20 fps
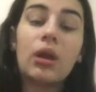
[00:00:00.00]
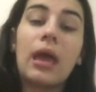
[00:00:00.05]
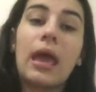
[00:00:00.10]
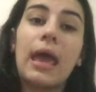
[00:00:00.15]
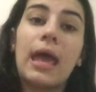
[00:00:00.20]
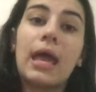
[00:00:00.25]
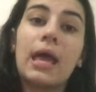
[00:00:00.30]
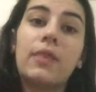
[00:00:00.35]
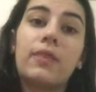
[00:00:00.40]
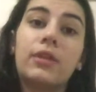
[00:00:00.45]

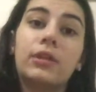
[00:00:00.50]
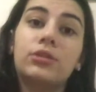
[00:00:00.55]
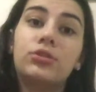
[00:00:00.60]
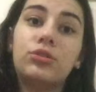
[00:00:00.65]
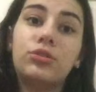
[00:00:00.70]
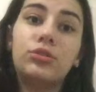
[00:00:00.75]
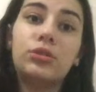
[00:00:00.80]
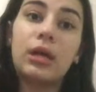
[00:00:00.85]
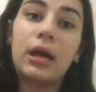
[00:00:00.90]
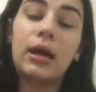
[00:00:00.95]
And the
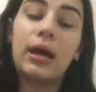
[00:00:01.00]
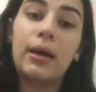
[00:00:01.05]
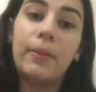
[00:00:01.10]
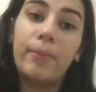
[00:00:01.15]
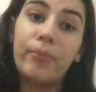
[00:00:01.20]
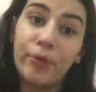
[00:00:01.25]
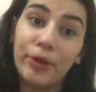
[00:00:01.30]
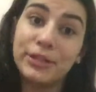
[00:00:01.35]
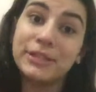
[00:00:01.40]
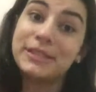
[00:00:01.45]

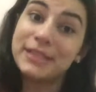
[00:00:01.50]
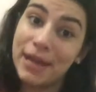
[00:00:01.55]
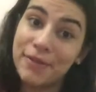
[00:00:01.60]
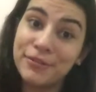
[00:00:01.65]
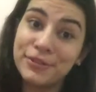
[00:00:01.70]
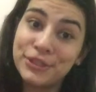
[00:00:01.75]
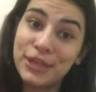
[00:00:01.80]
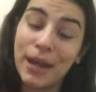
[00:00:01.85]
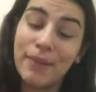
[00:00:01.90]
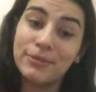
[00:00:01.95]

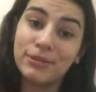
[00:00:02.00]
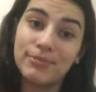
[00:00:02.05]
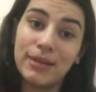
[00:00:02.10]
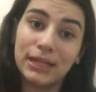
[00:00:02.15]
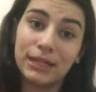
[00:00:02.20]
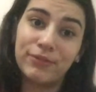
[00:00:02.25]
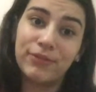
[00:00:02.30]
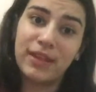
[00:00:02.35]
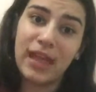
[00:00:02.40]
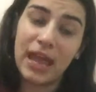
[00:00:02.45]
2.7 times
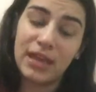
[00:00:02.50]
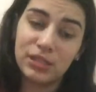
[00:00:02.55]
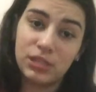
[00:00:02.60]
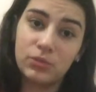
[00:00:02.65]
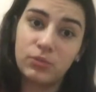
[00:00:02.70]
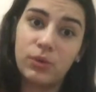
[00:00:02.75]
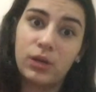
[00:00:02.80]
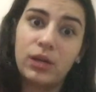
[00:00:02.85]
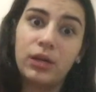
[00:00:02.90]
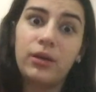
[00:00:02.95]

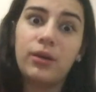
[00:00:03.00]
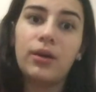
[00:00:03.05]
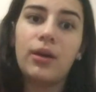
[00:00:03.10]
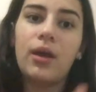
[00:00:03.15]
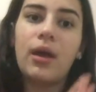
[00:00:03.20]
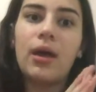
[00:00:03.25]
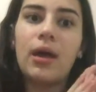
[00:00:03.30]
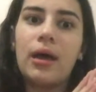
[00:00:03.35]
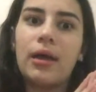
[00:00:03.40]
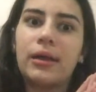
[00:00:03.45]
magnification one
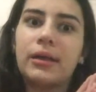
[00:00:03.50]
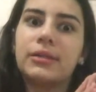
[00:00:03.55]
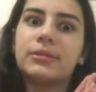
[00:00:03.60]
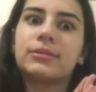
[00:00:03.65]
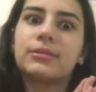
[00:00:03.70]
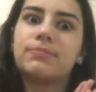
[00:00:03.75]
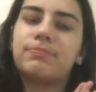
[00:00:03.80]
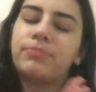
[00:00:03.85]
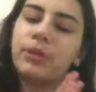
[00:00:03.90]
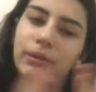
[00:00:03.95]

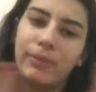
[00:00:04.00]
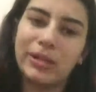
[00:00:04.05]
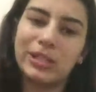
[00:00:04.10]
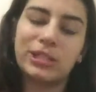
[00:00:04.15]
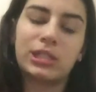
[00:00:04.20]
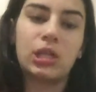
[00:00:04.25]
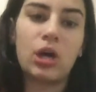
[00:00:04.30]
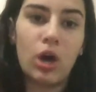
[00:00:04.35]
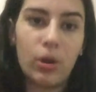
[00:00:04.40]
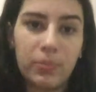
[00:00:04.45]
is pretty
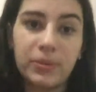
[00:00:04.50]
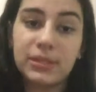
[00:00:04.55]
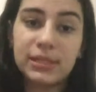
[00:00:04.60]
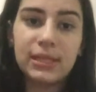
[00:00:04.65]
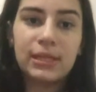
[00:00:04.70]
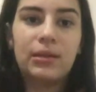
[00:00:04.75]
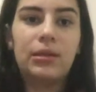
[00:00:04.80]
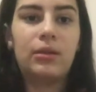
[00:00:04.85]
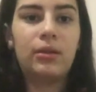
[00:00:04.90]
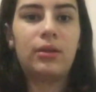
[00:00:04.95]
much the
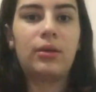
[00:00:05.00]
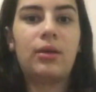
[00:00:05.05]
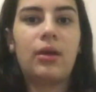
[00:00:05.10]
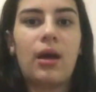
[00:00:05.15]
opposite.